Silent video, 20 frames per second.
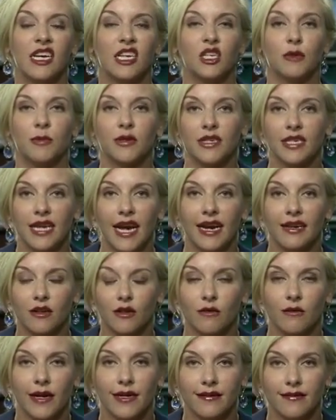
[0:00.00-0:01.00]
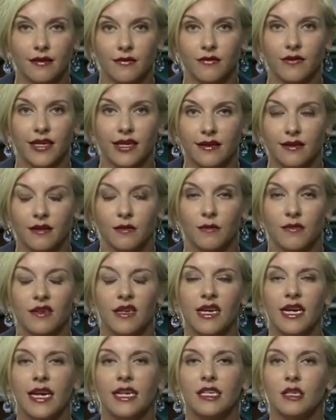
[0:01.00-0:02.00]
to protect the rights of victims,
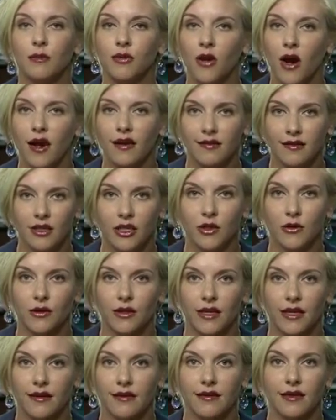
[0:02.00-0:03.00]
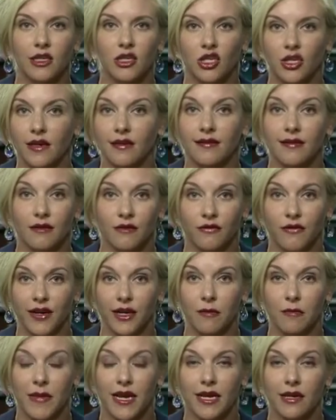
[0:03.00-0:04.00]
and to prosecute things in a just and
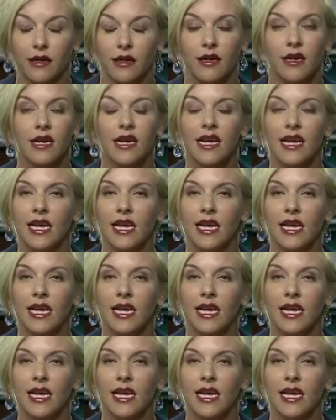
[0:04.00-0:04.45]
fair manner.